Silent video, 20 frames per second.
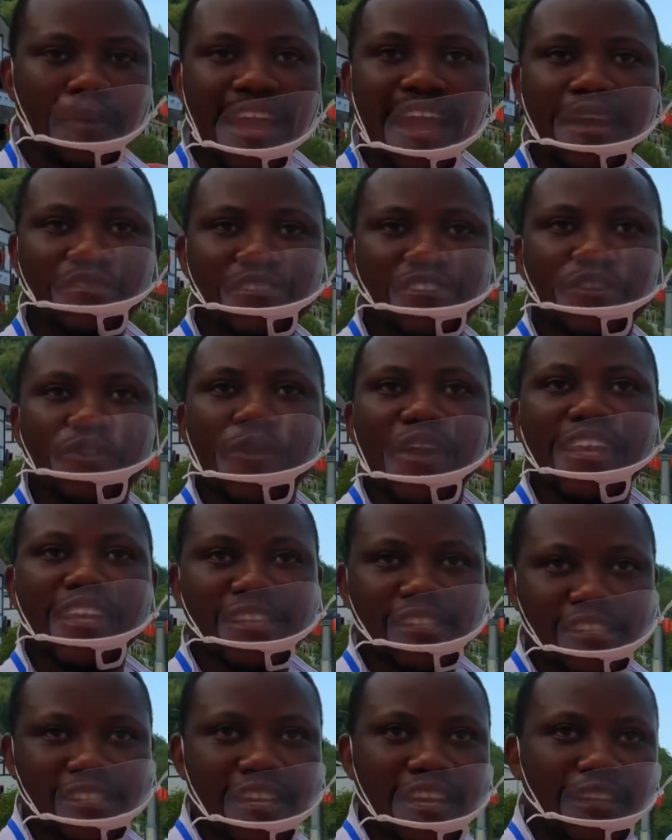they have to
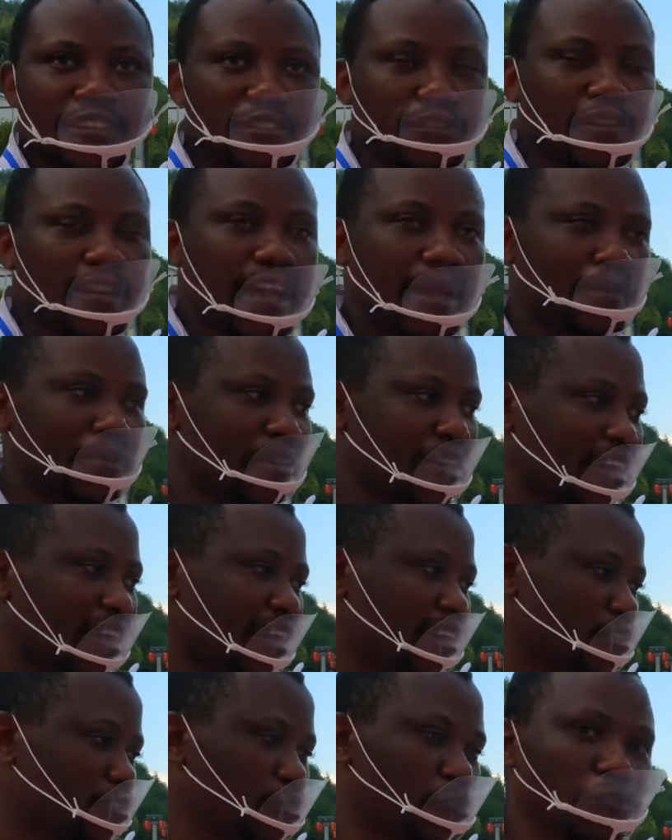register to, to come
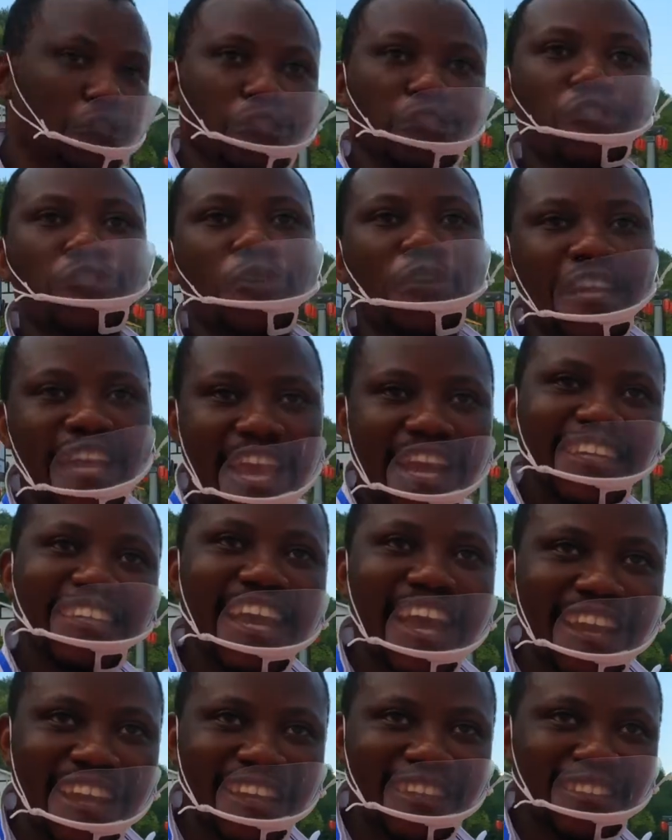here to show their
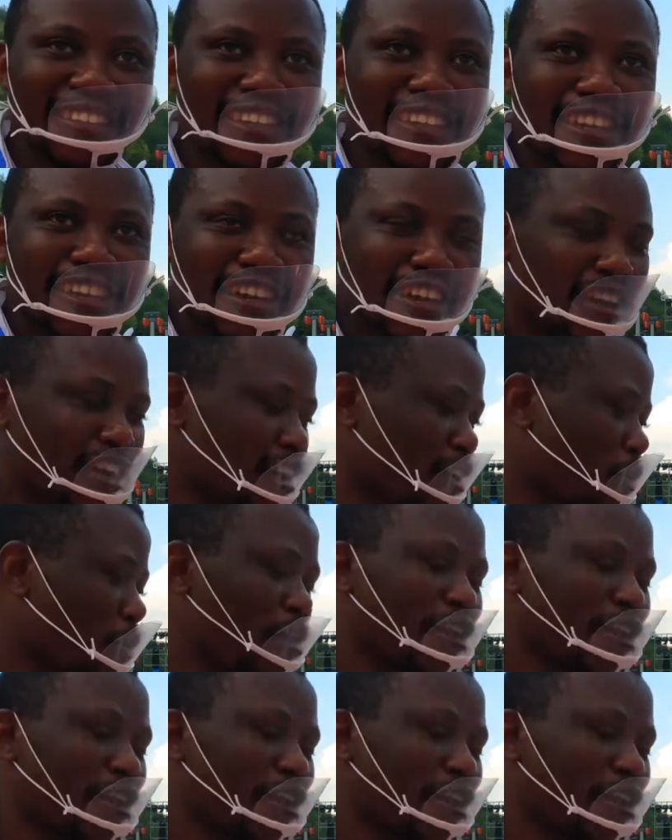talent, ah.